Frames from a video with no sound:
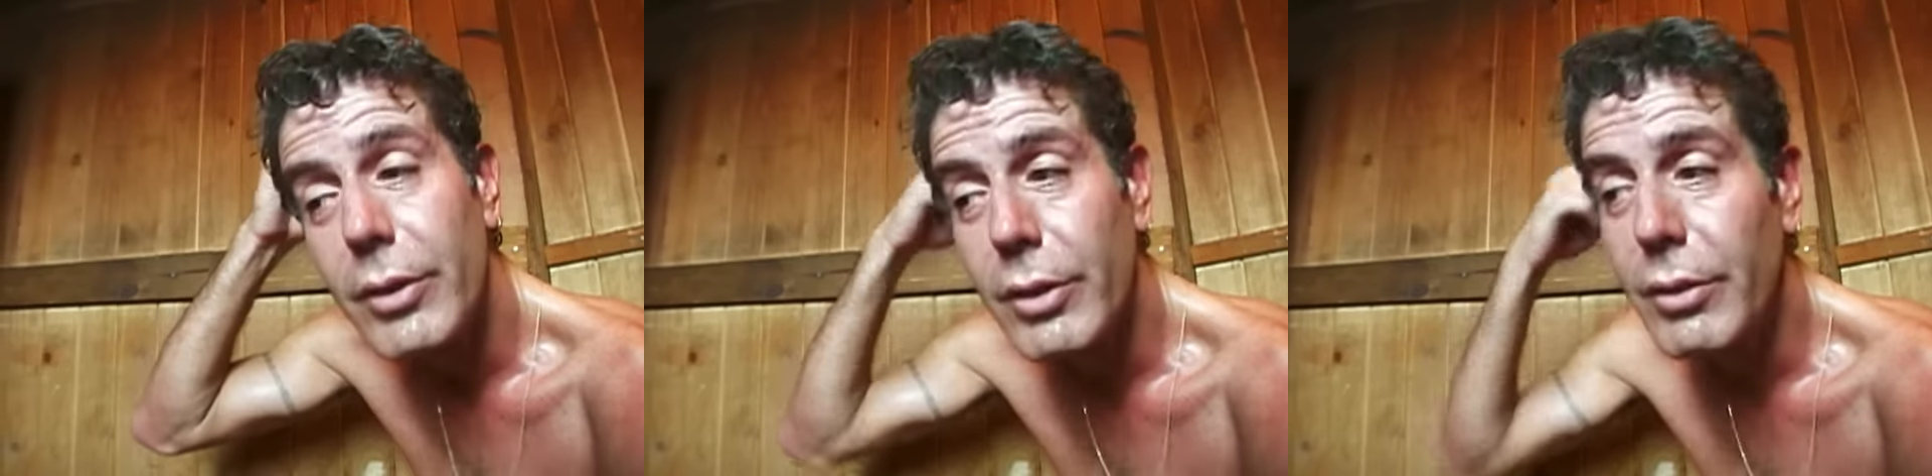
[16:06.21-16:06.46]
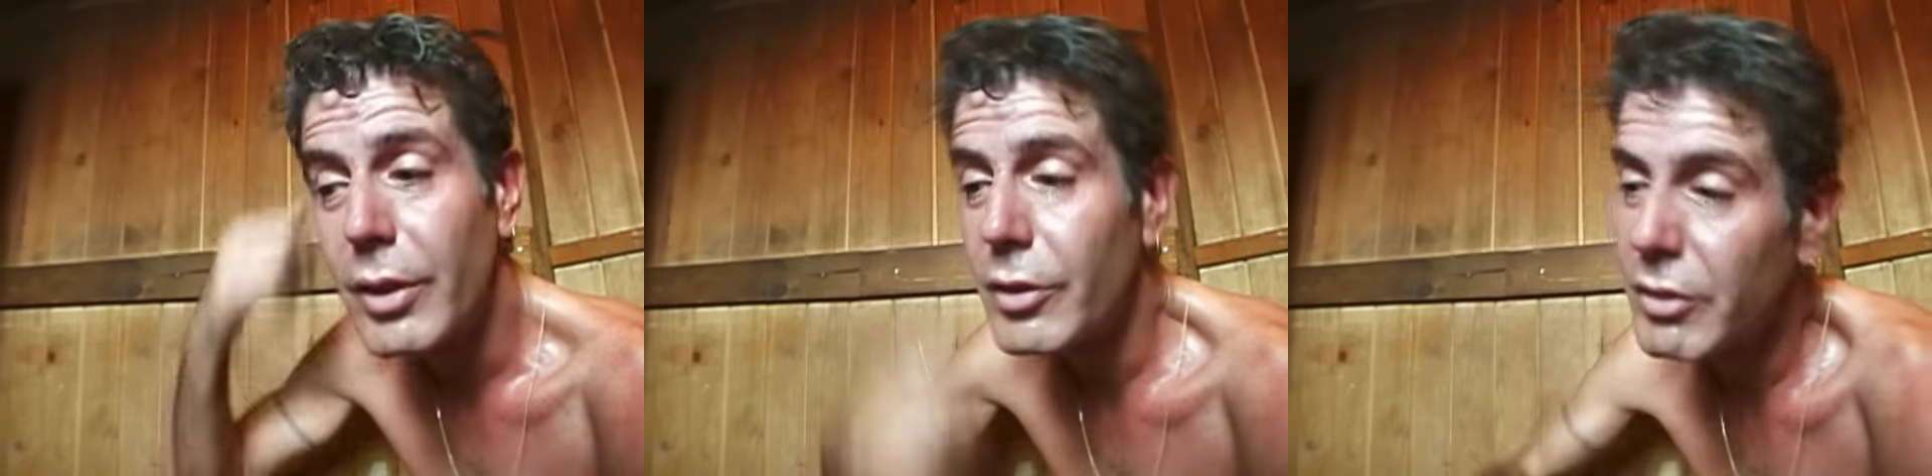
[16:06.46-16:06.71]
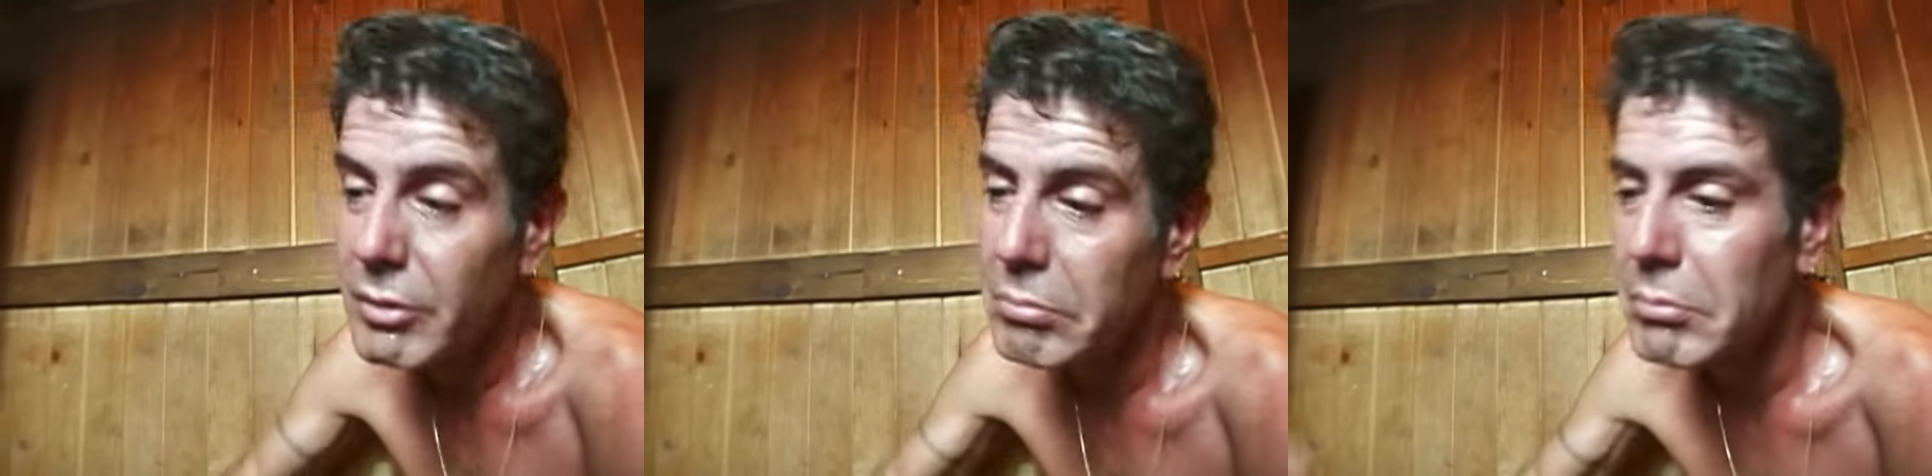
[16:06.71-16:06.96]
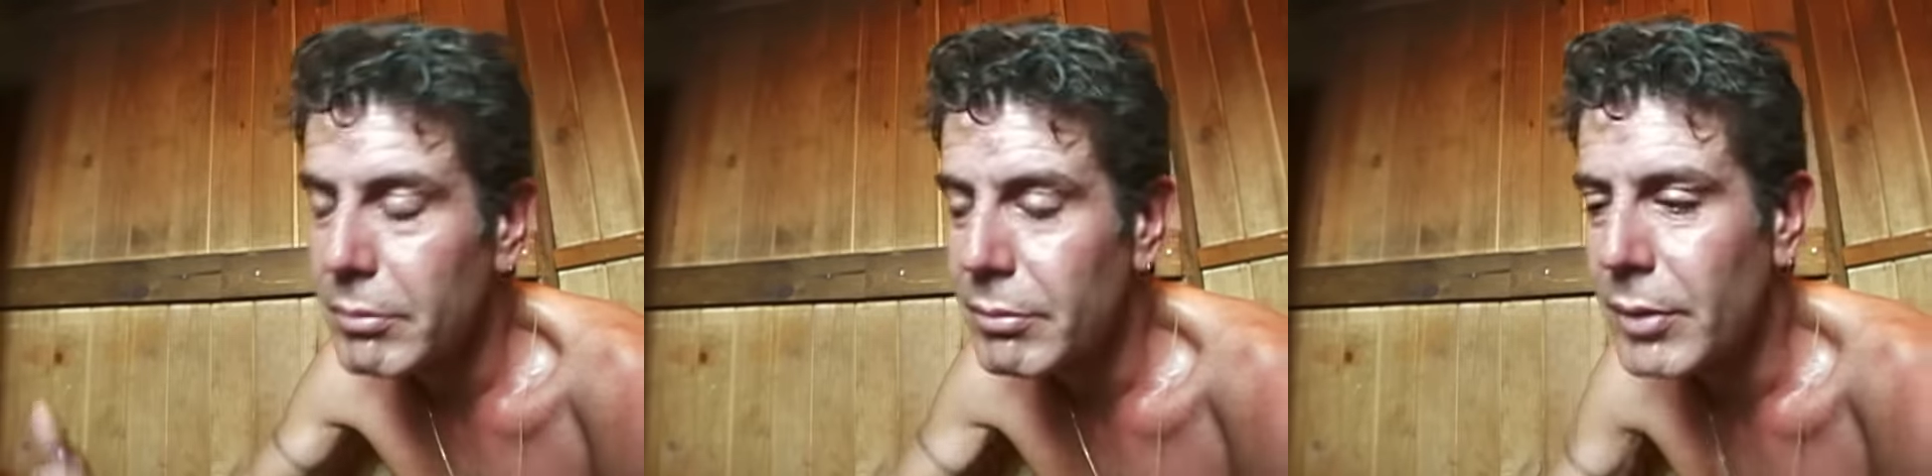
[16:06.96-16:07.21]
Do this,
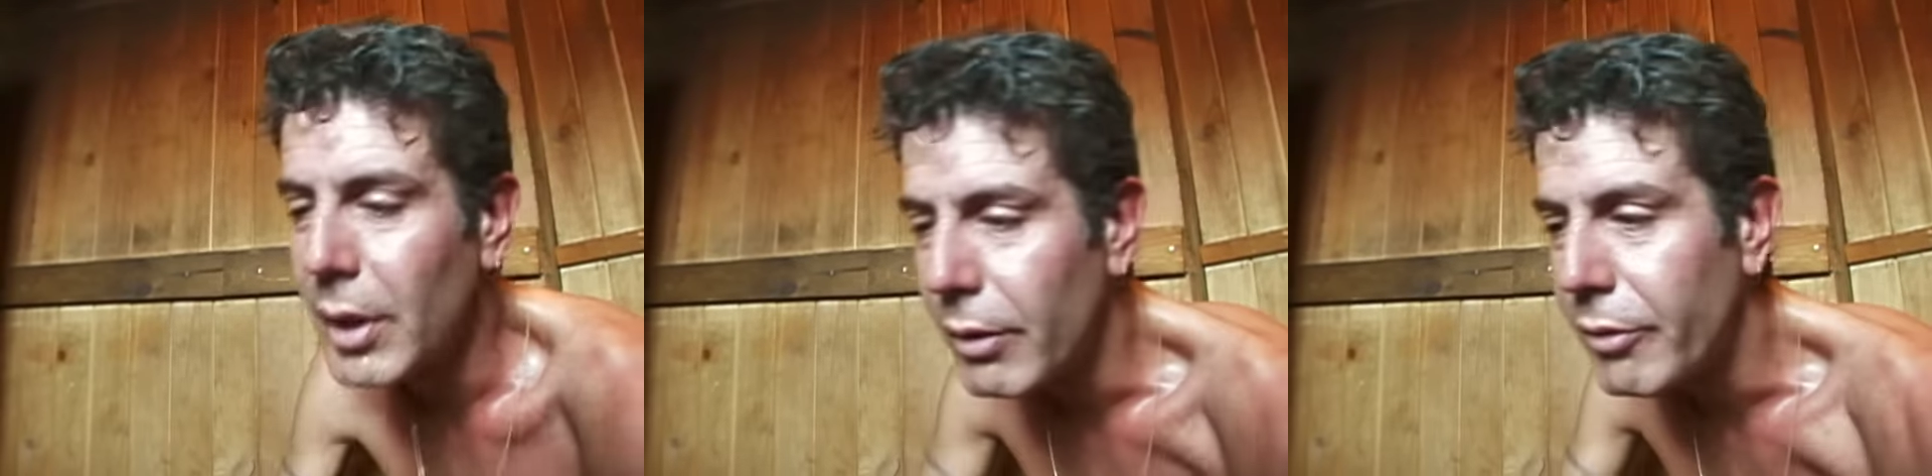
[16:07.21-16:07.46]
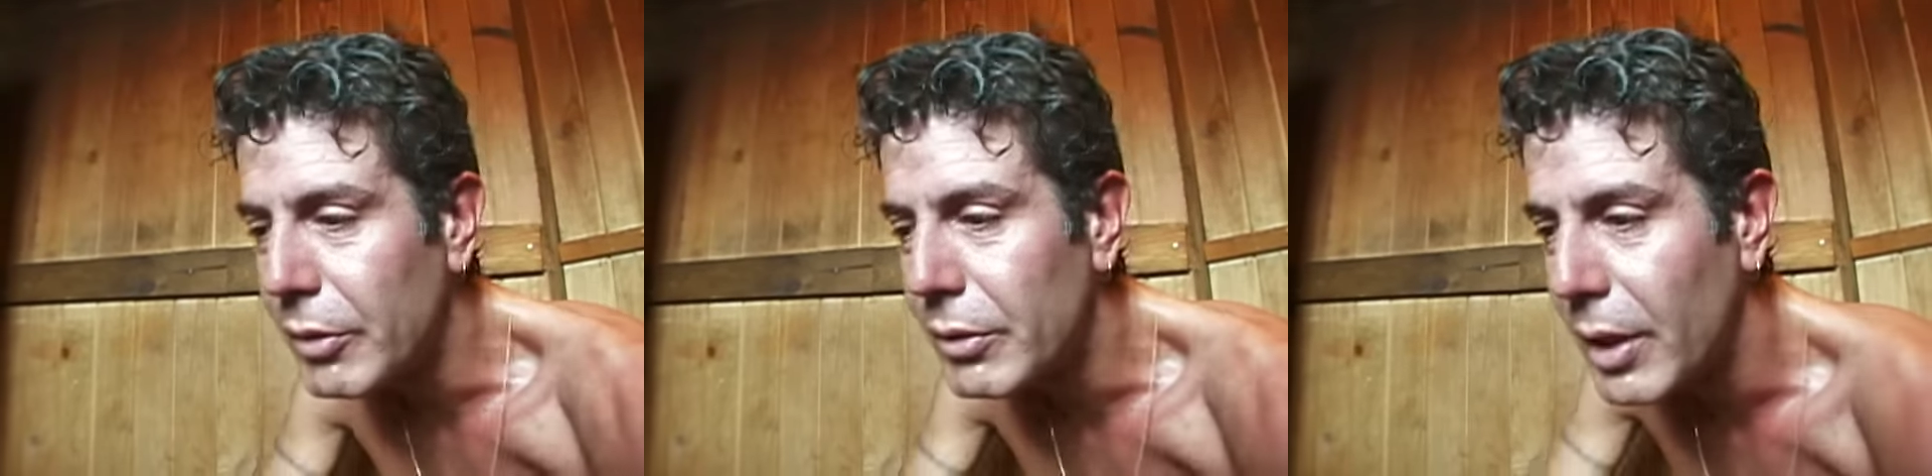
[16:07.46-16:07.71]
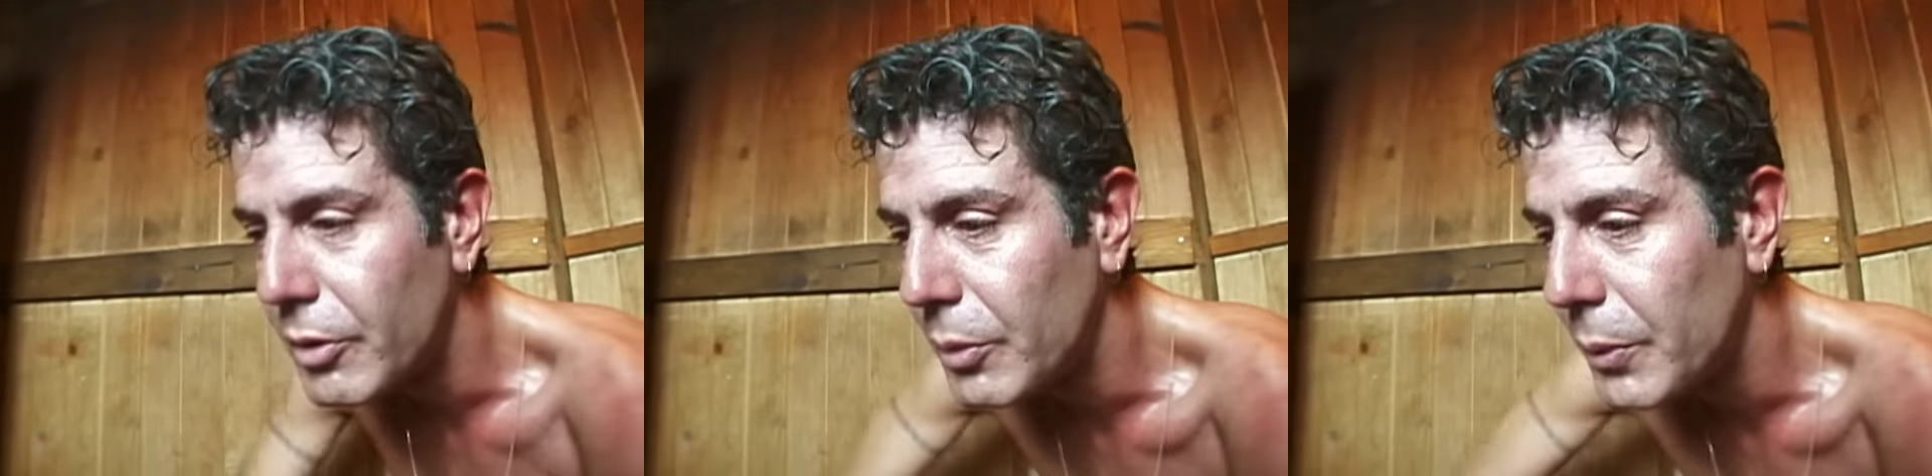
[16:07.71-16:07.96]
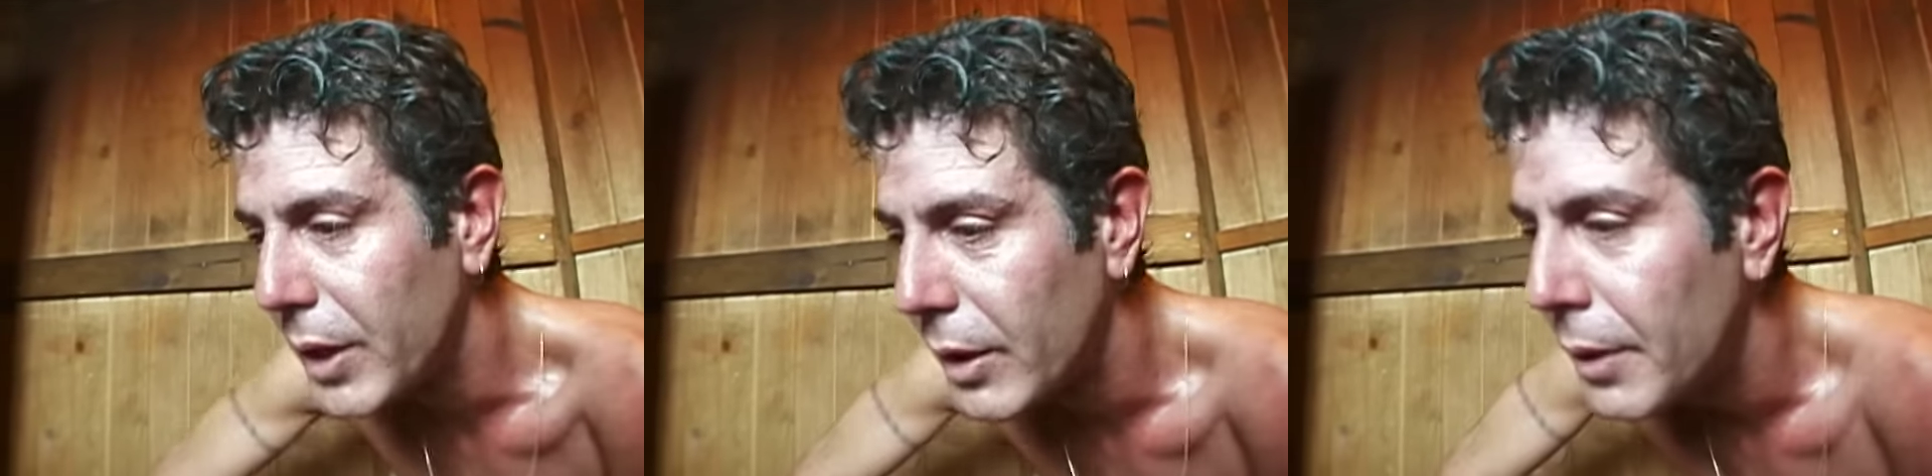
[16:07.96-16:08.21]
you know, a few times
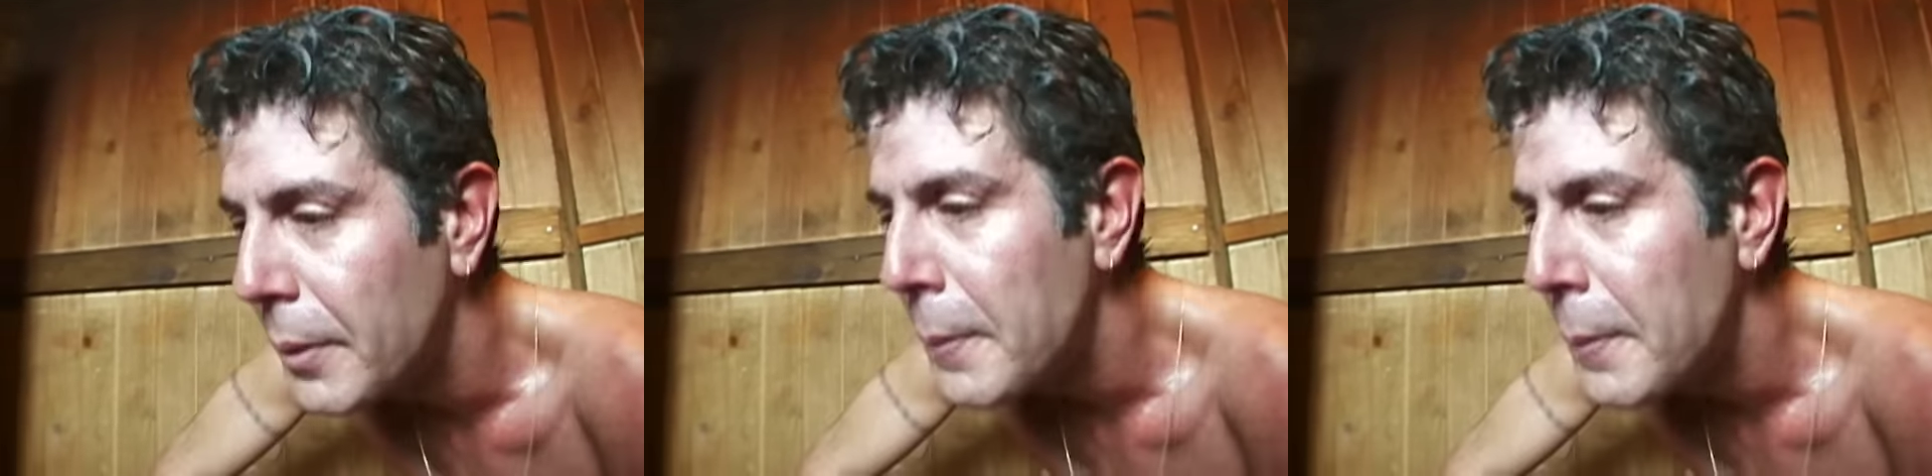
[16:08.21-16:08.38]
a week.